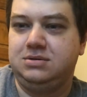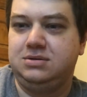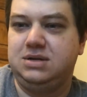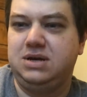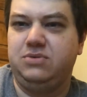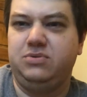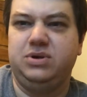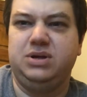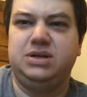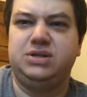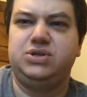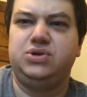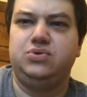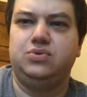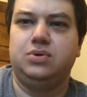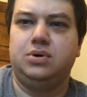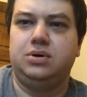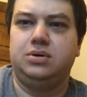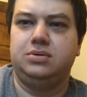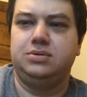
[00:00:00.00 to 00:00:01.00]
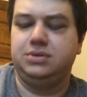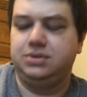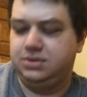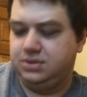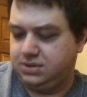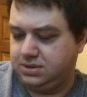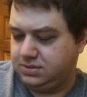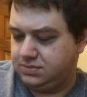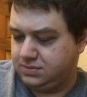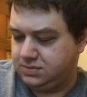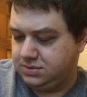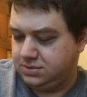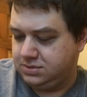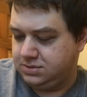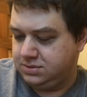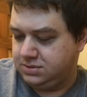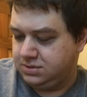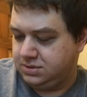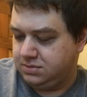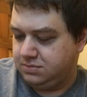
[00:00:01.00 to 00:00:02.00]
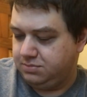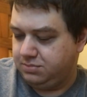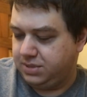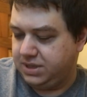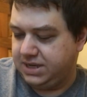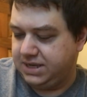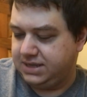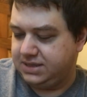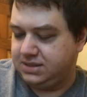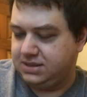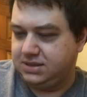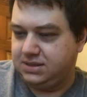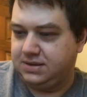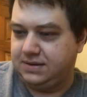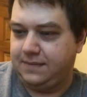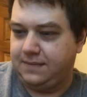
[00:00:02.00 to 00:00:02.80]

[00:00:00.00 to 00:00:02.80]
not really too old, but